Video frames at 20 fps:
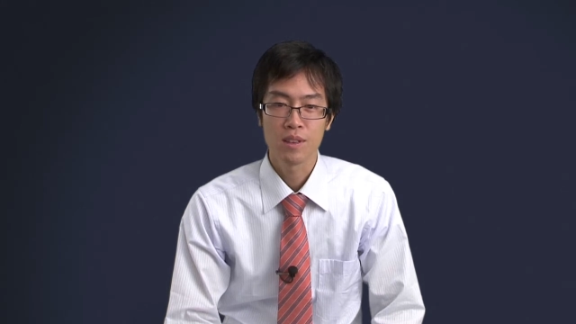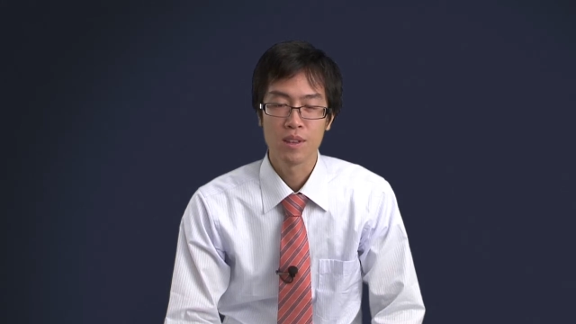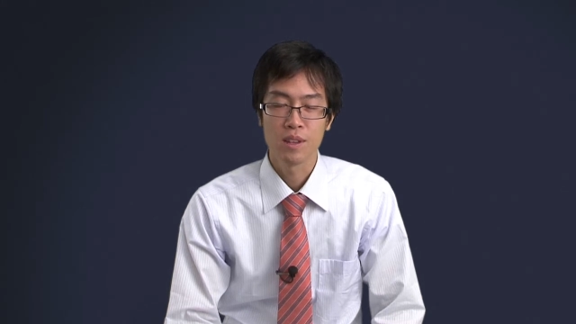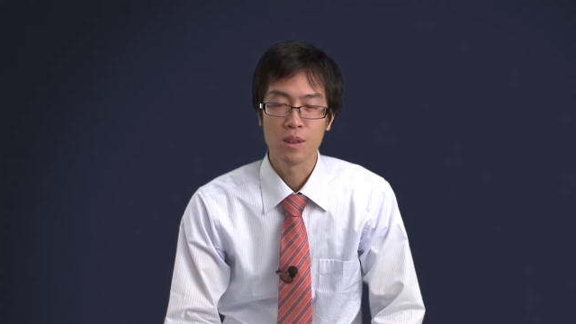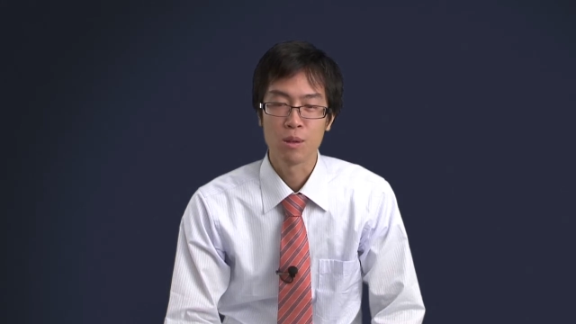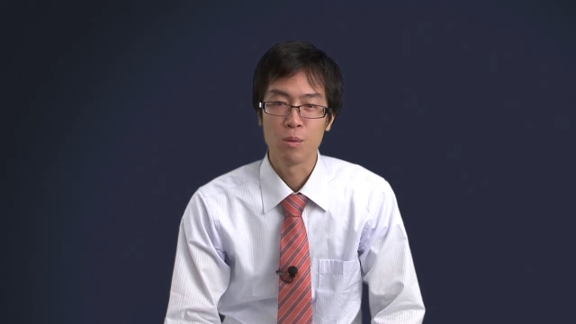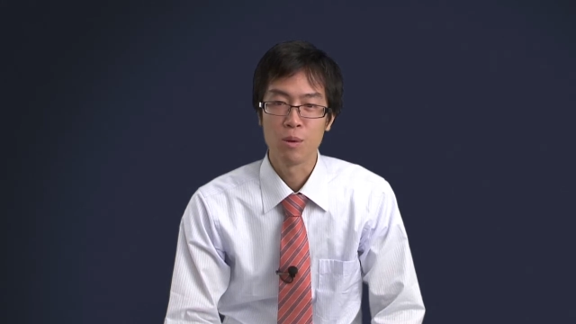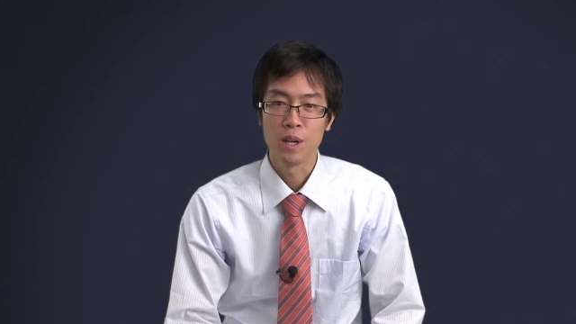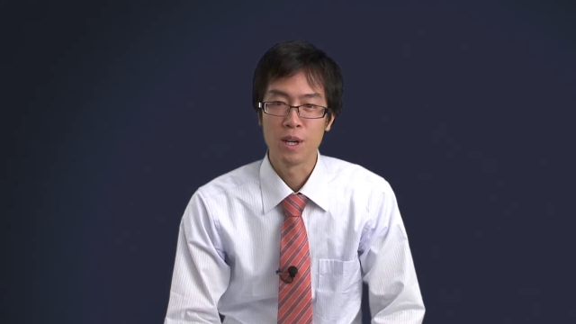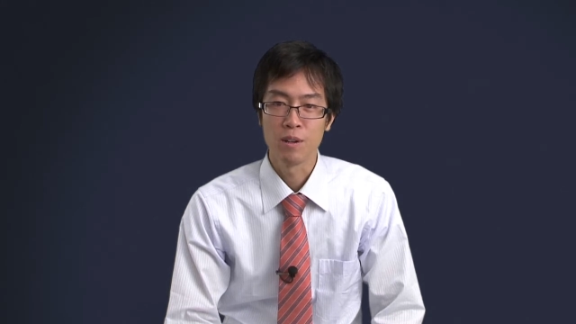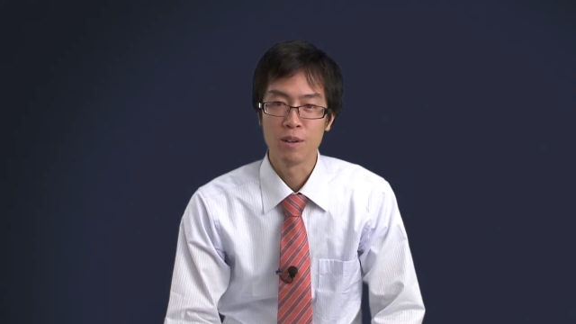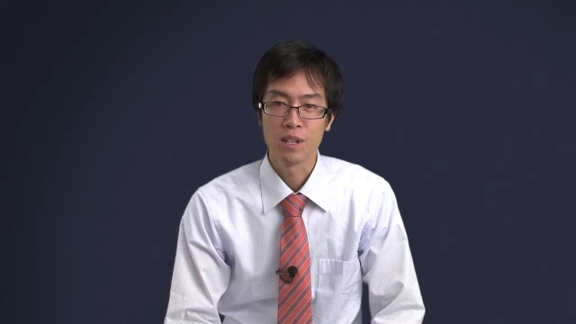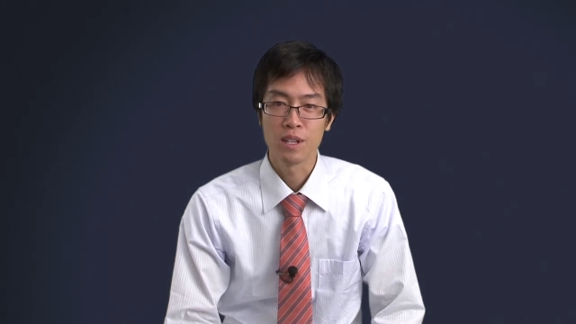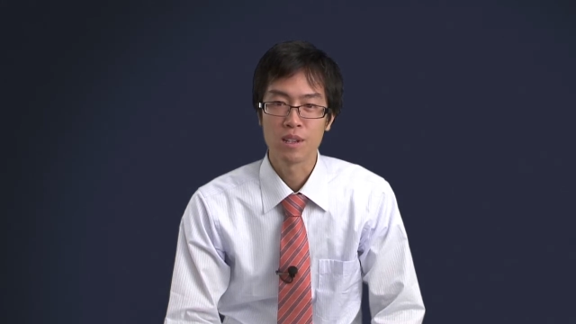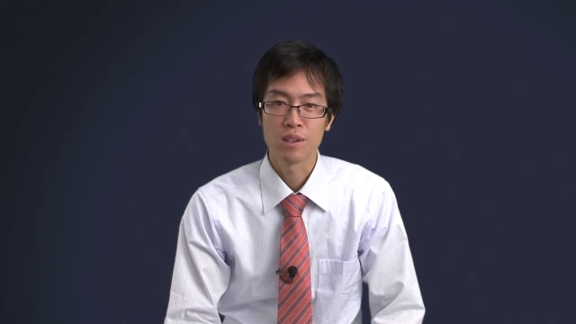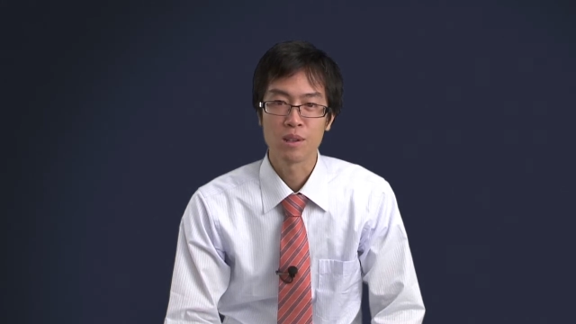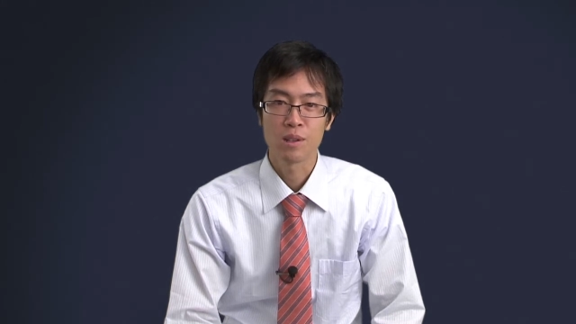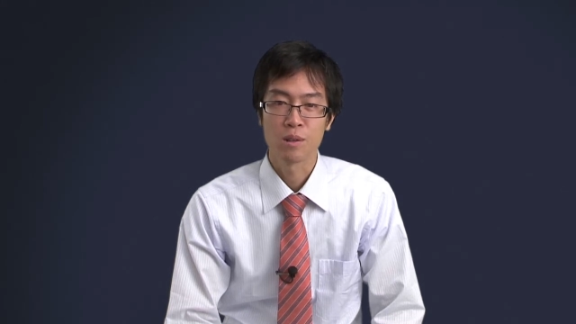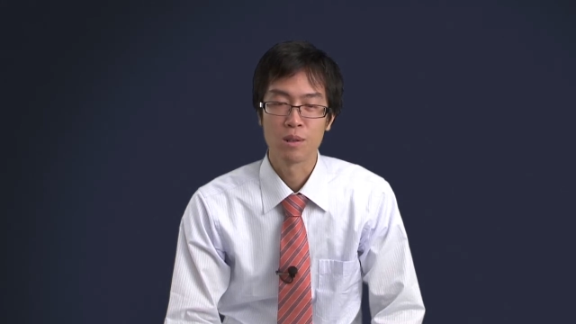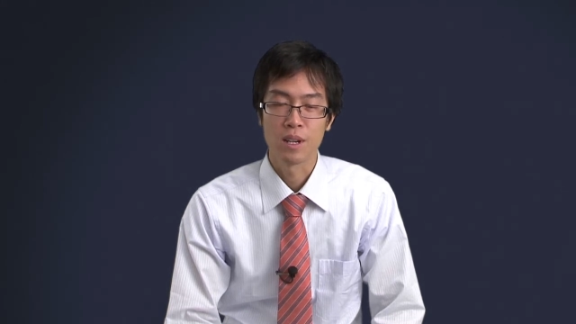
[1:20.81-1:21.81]
that the wiring
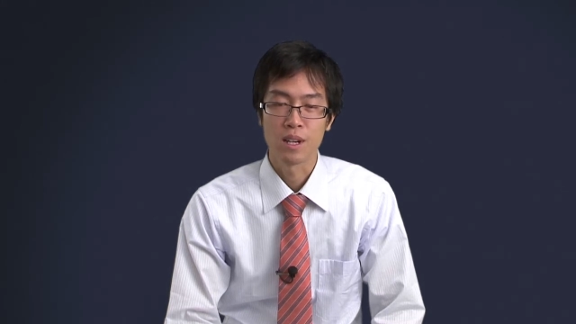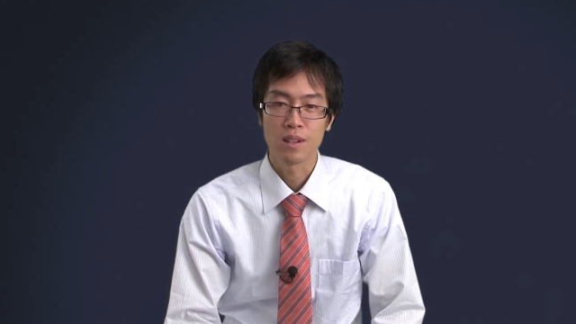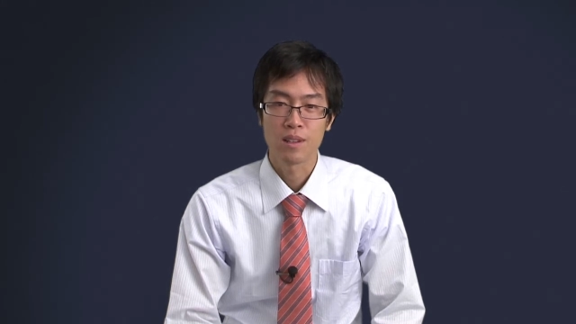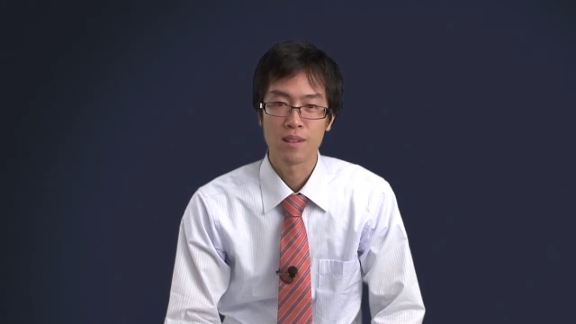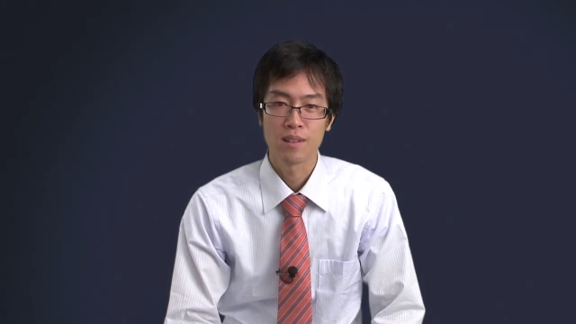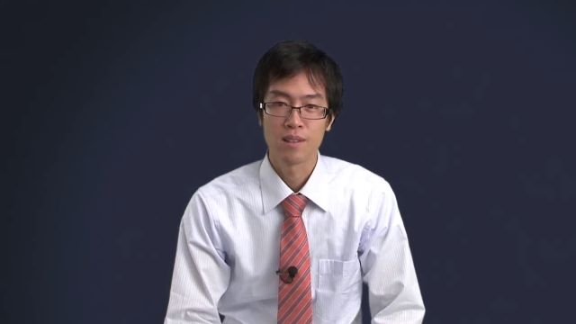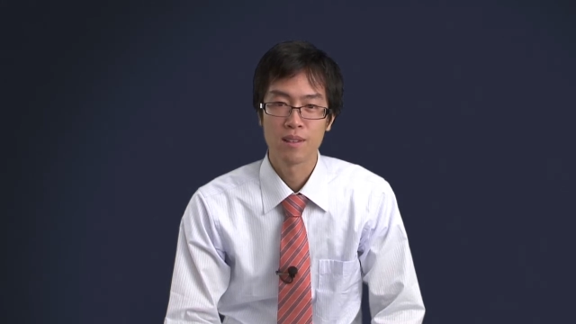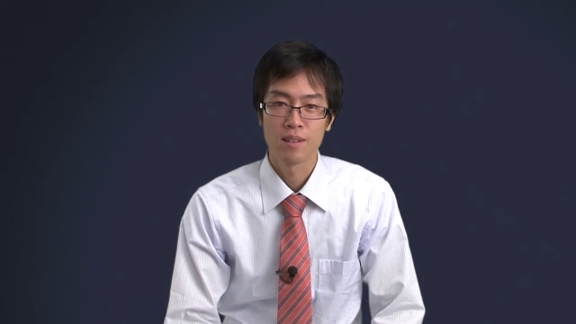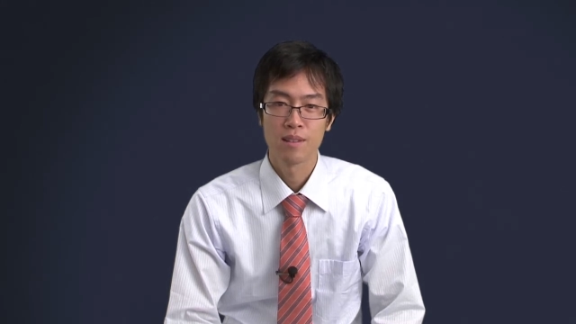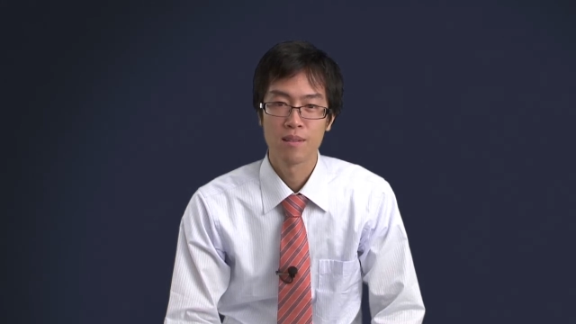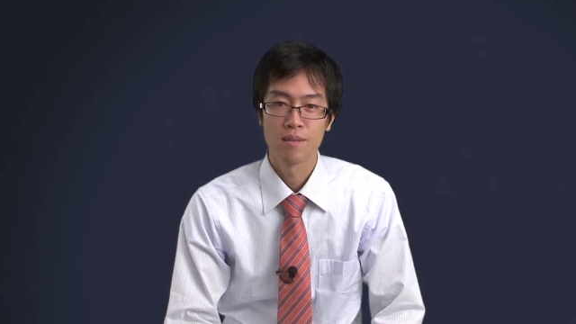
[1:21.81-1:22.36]
is correct.